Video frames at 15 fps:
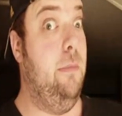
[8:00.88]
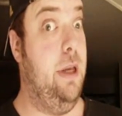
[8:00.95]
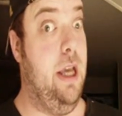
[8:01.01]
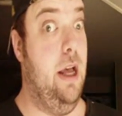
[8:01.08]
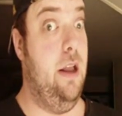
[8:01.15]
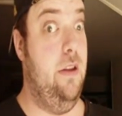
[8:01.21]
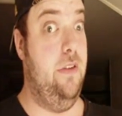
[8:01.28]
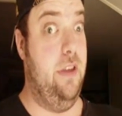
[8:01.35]

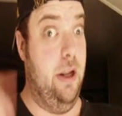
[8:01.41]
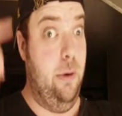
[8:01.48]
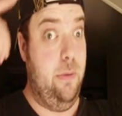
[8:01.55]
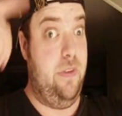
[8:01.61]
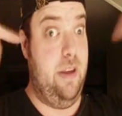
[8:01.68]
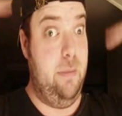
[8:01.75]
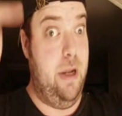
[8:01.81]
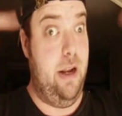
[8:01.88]
because you
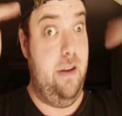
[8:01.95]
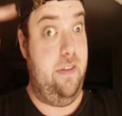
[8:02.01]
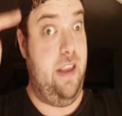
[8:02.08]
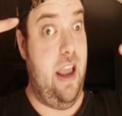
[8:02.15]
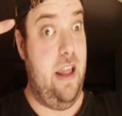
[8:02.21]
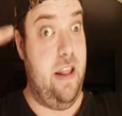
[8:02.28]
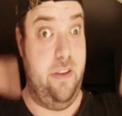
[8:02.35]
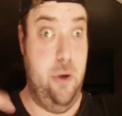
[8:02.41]
don't seem to
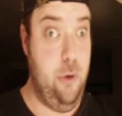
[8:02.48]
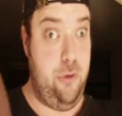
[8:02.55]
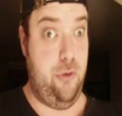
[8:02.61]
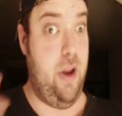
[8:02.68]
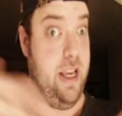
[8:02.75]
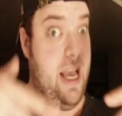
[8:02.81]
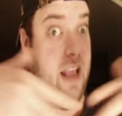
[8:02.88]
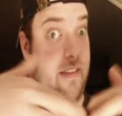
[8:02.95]
understand that 2
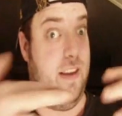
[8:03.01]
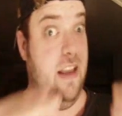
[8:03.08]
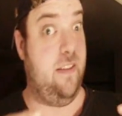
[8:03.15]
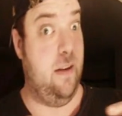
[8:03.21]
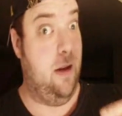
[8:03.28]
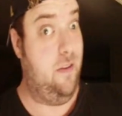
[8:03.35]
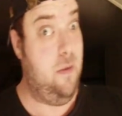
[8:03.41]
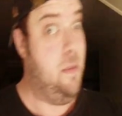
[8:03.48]
straight guys
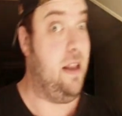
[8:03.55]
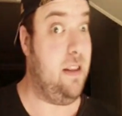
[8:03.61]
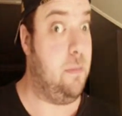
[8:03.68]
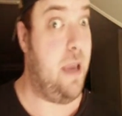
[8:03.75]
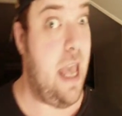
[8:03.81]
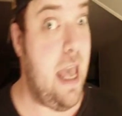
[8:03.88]
kissing doesn't make them